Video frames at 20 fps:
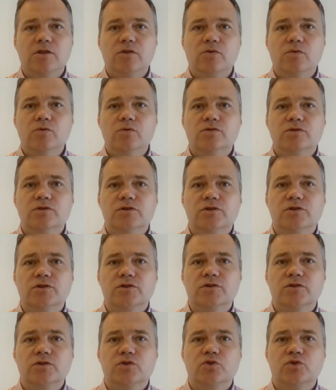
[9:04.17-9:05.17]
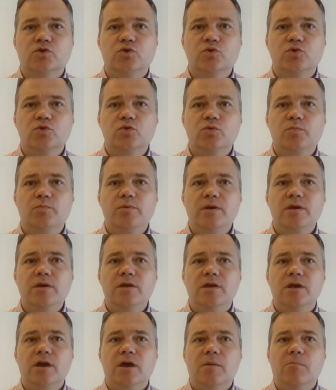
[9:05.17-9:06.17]
think the users should
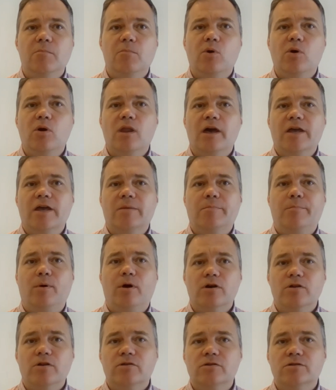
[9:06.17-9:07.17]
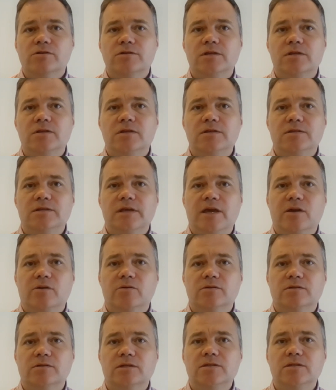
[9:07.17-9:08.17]
be more like partners in this
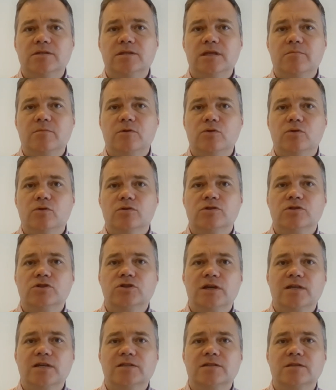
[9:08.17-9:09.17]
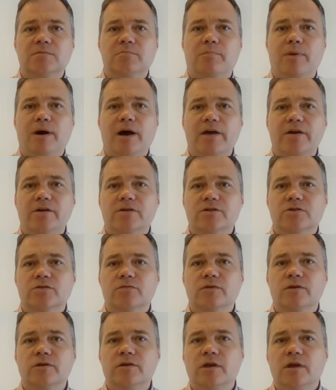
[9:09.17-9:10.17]
ecosystem, not just buyers.
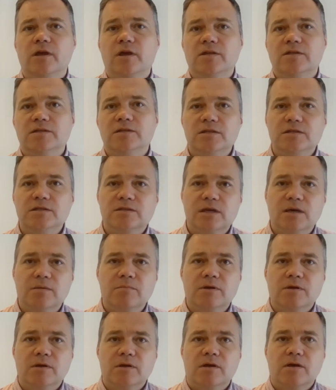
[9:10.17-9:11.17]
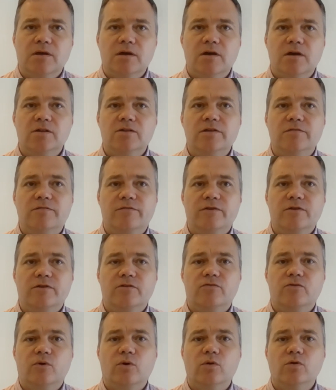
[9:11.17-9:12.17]
So we see some
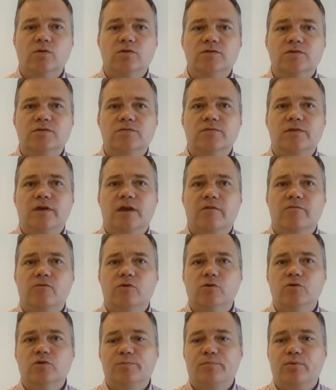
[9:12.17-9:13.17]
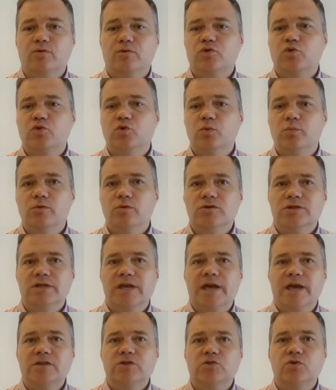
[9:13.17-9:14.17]
different roles. We have those
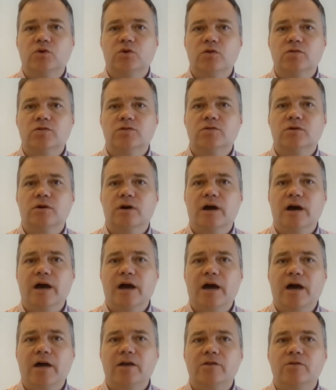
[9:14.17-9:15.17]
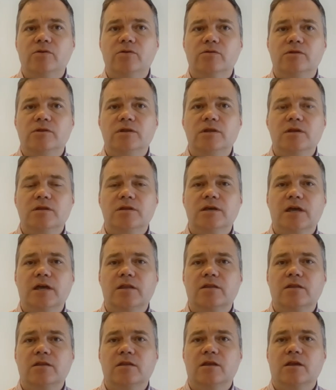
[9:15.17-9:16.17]
consumers and so on. So I don't think
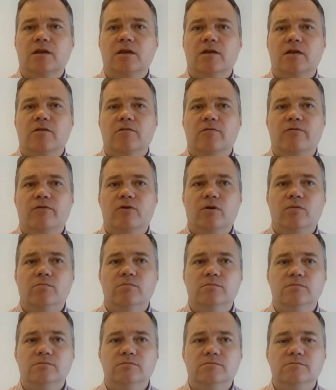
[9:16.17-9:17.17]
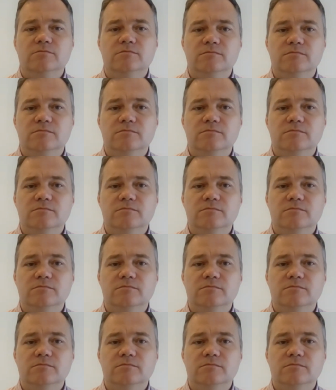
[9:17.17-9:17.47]
that from,